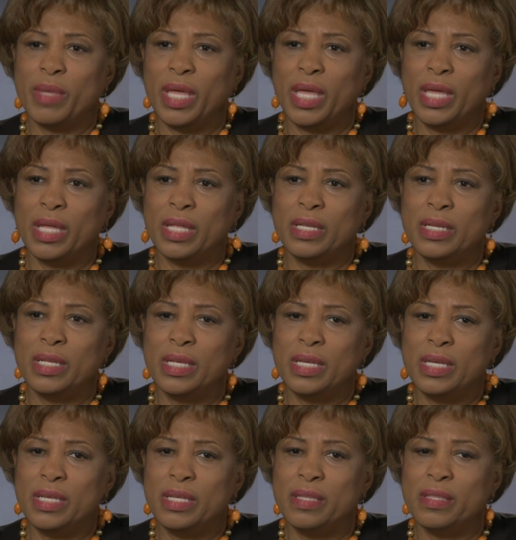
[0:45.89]
And
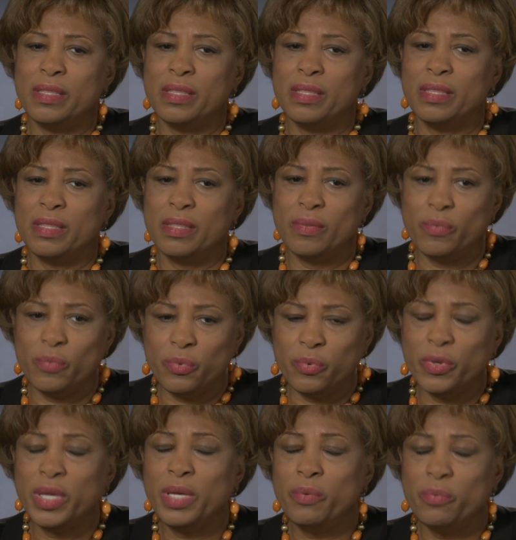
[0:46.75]

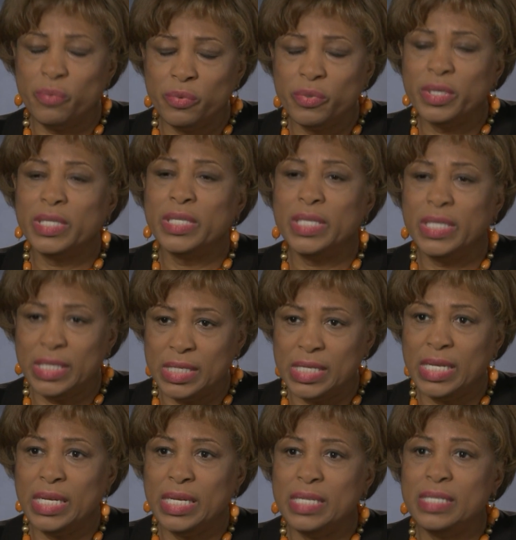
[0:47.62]
we really
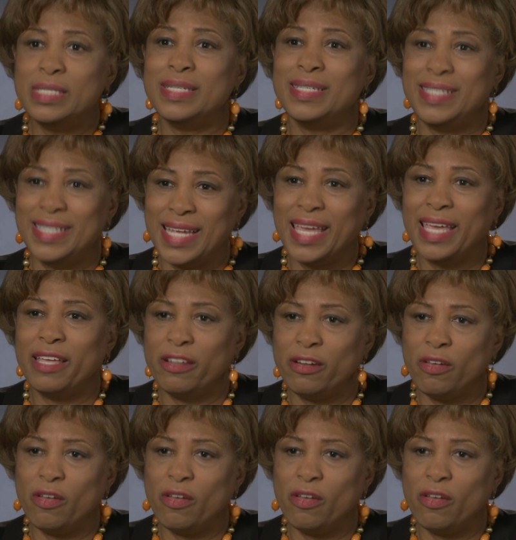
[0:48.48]
need to take it